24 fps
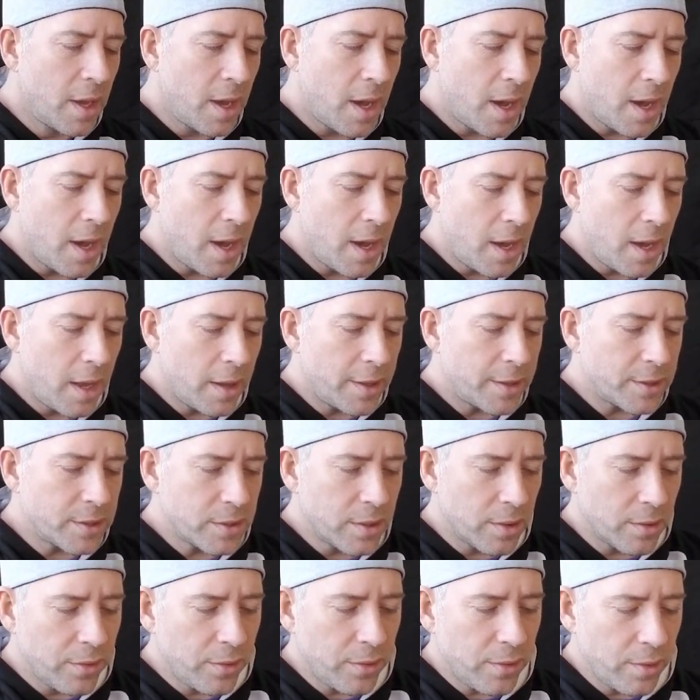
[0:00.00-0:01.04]
Let's
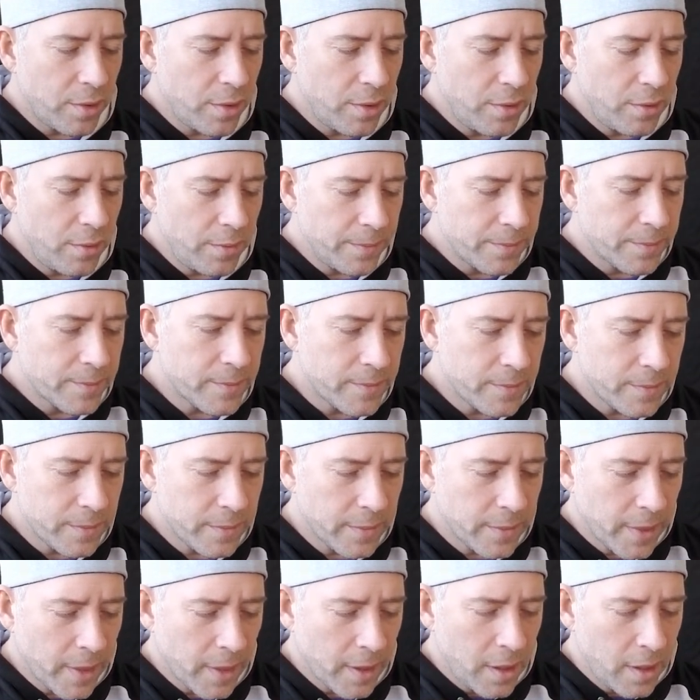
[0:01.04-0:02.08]
go through
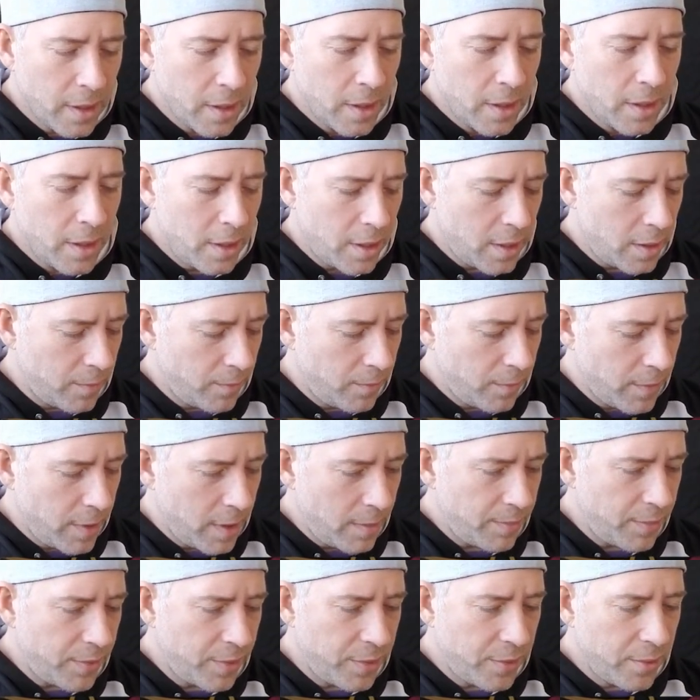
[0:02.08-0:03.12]
and
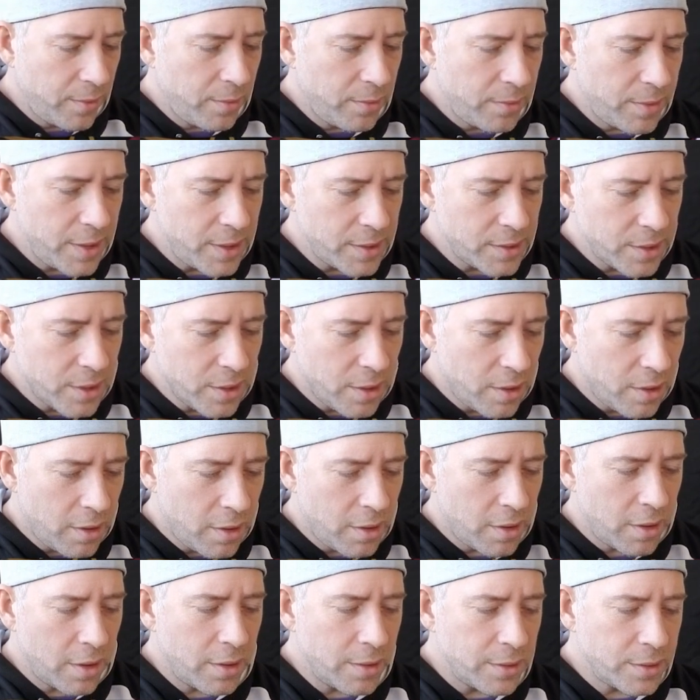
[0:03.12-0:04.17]
rip through these
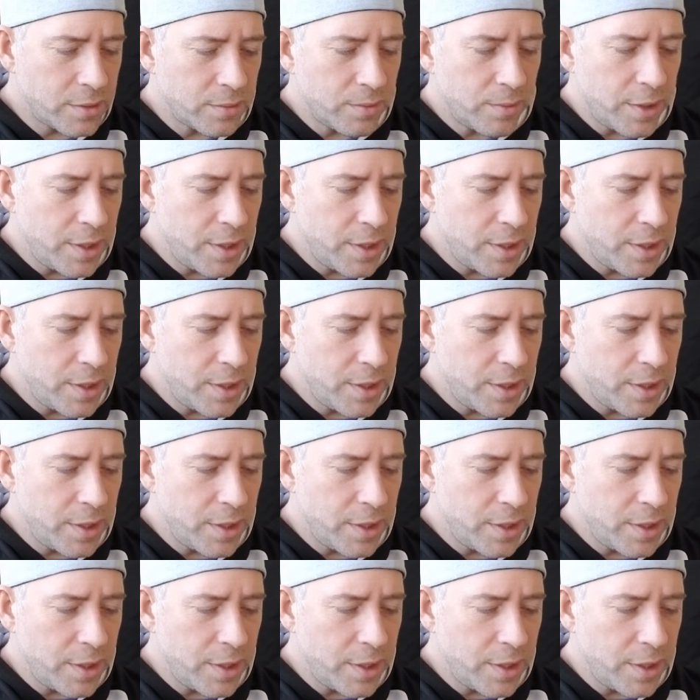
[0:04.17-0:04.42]
cards.